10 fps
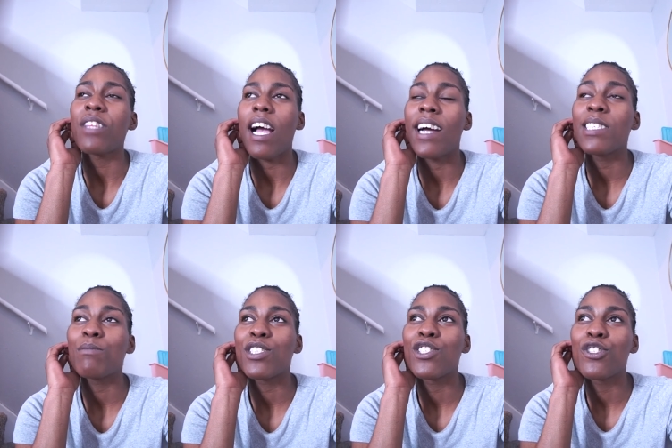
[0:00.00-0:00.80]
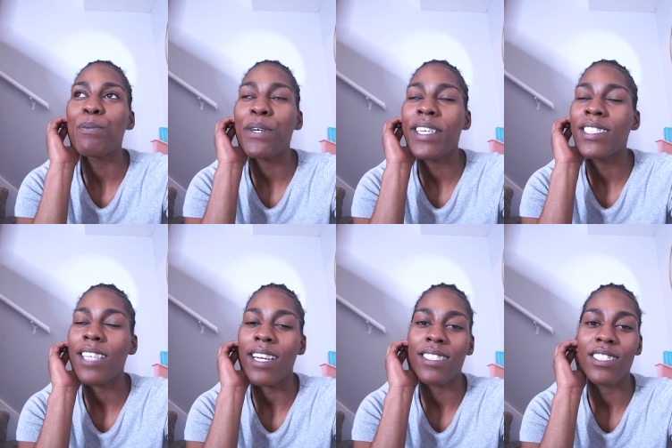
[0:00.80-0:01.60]
I am just super
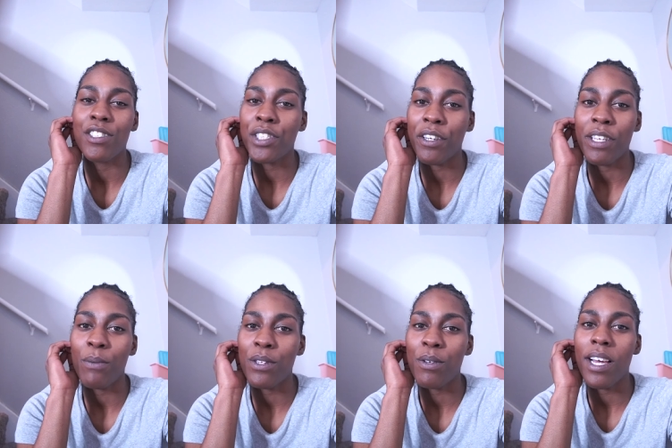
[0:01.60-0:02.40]
excited to share that with you